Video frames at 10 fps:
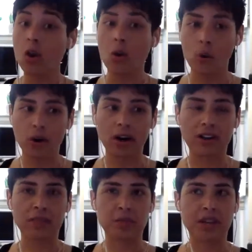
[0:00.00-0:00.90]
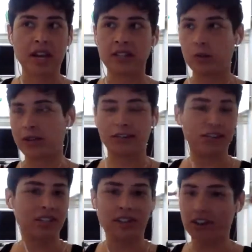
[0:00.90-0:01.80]
or if because we are
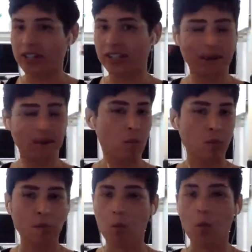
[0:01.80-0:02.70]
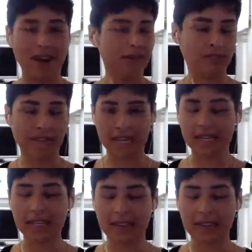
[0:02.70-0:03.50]
just like on the same wavelength.